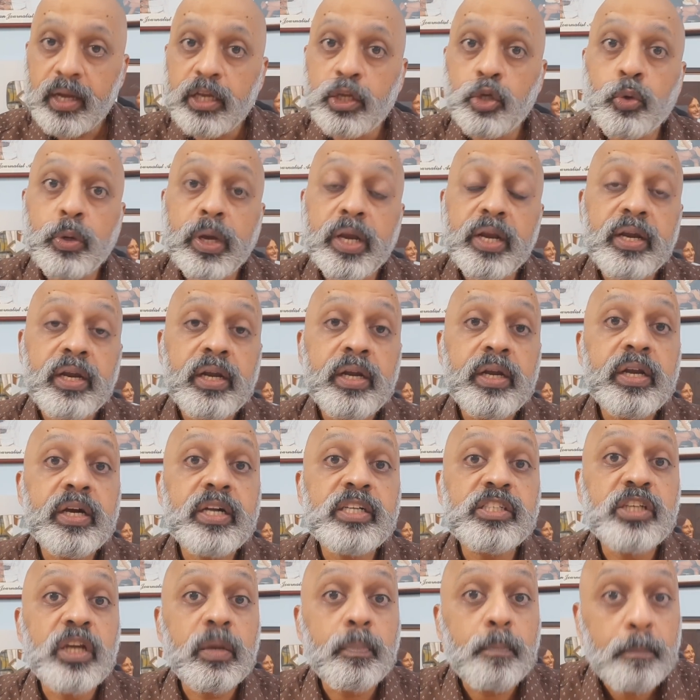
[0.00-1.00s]
you can
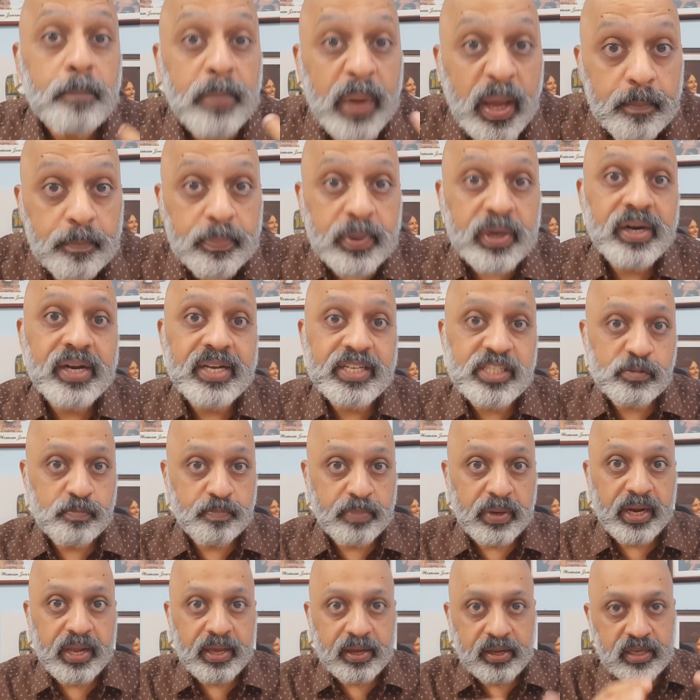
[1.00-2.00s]
indulge in
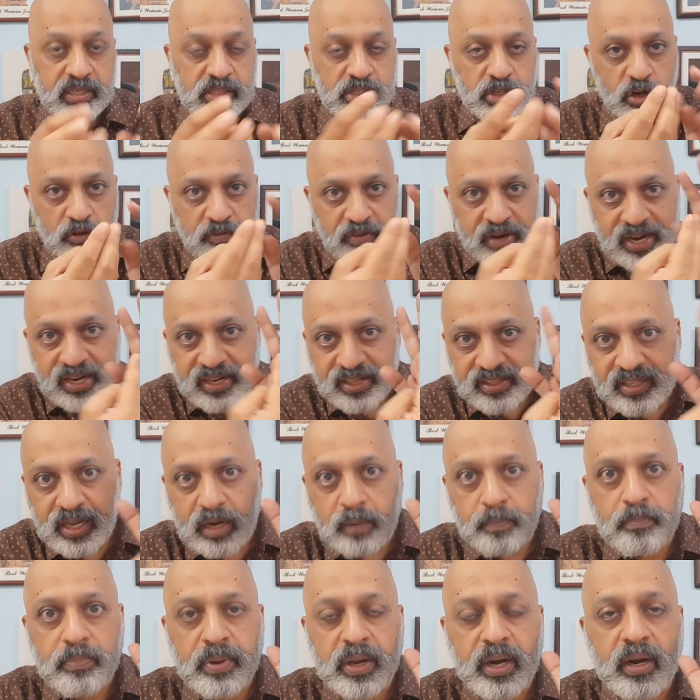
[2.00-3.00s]
paperless billing. Instead of getting
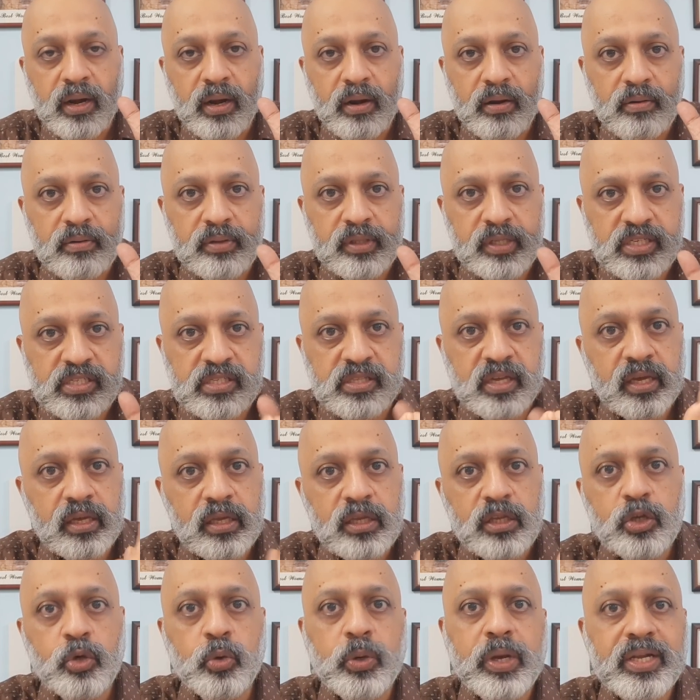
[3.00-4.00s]
that bill, this
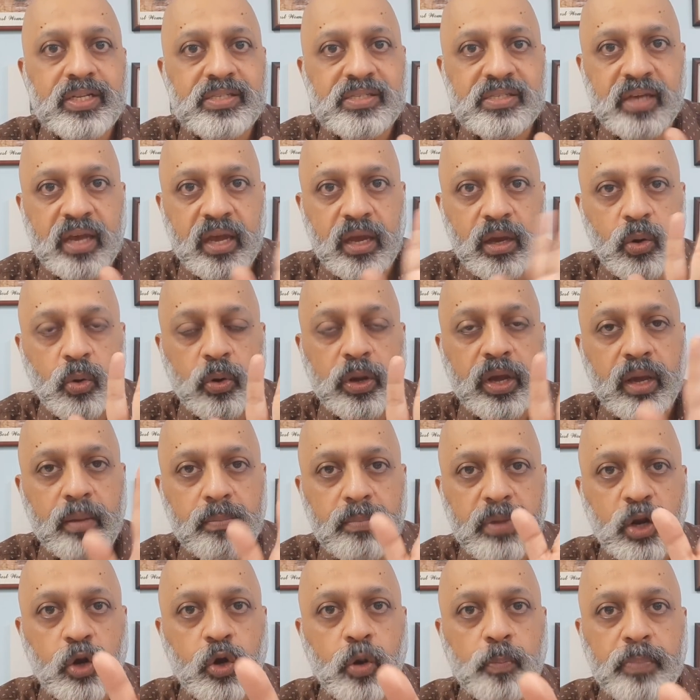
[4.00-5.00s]
thing, you can say, okay,
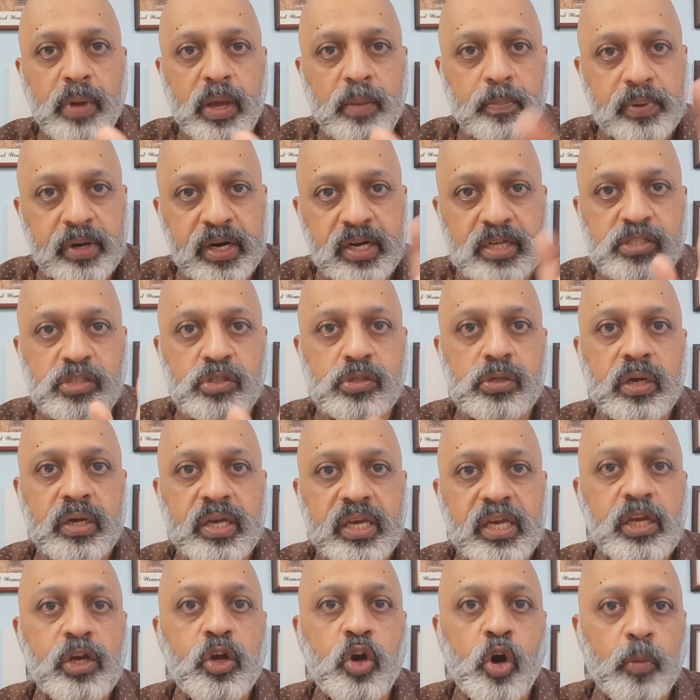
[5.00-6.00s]
mereko paperless
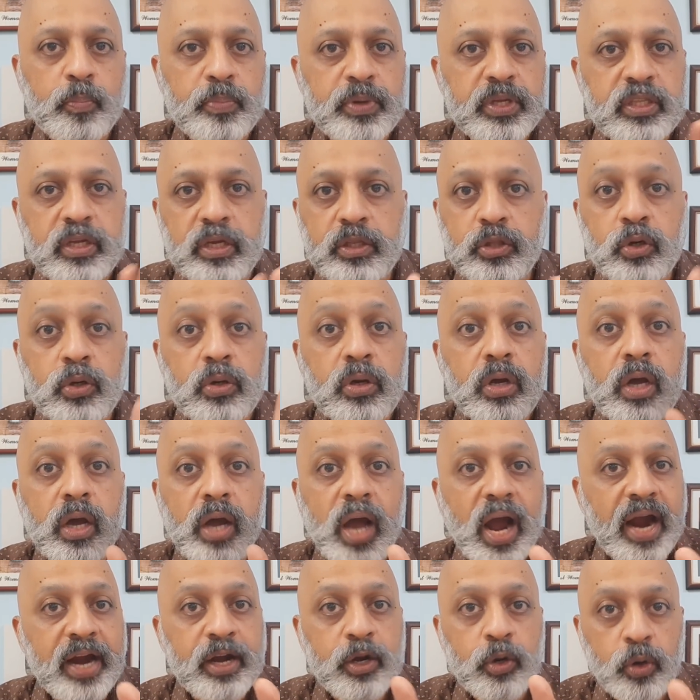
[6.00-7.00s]
e-copy de do,
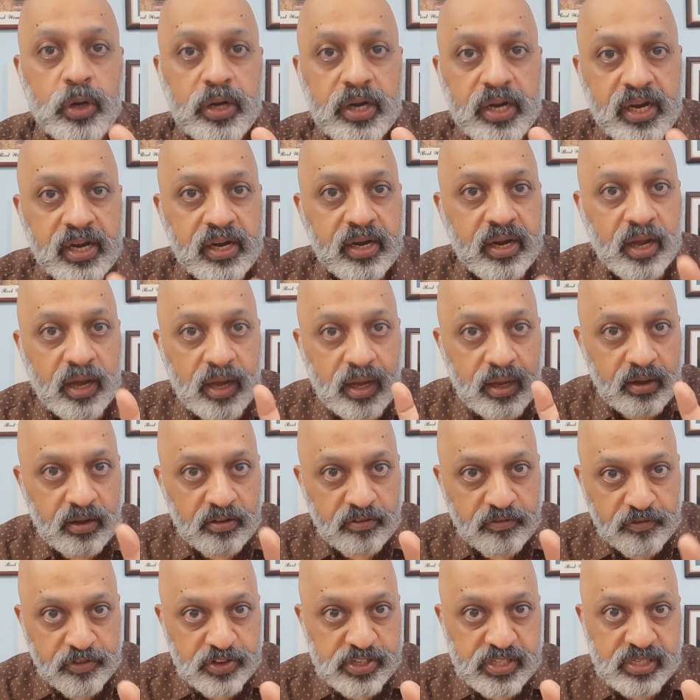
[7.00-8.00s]
I don't need
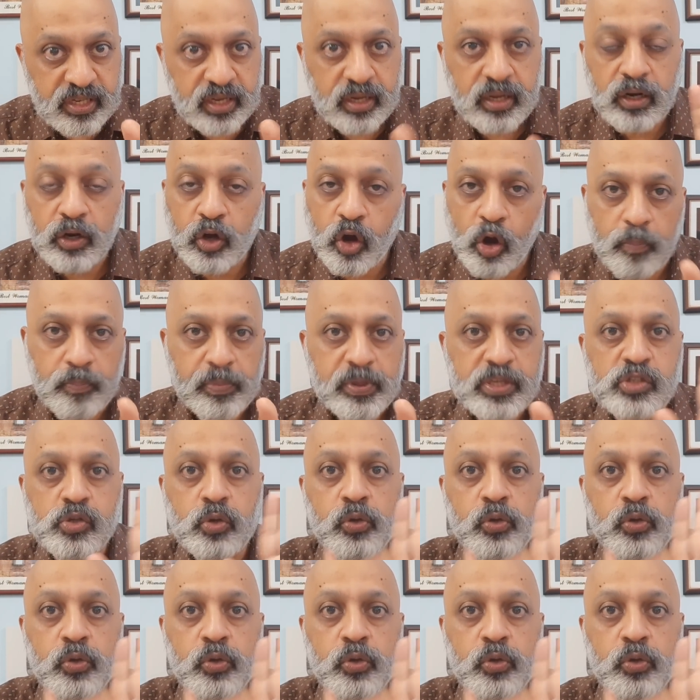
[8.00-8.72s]
a physical copy.